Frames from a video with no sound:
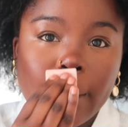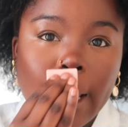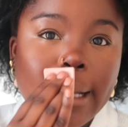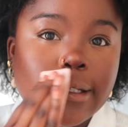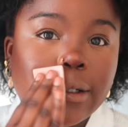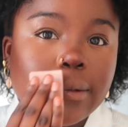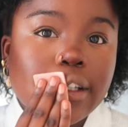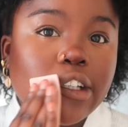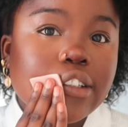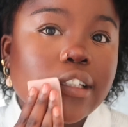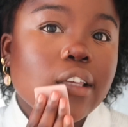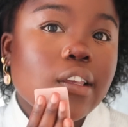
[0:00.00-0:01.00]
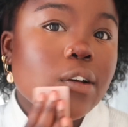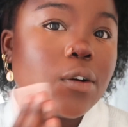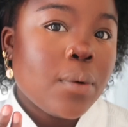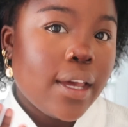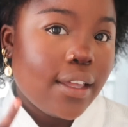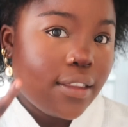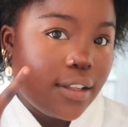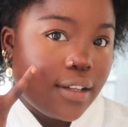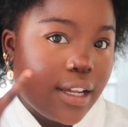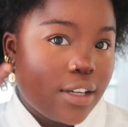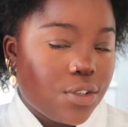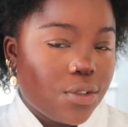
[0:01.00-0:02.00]
I don't like taking away the
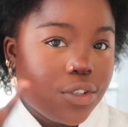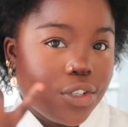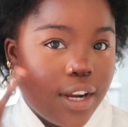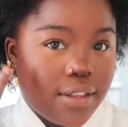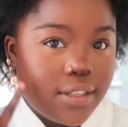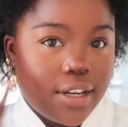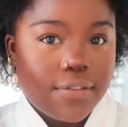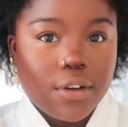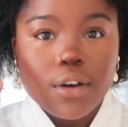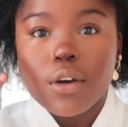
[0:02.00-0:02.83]
natural shine that I've got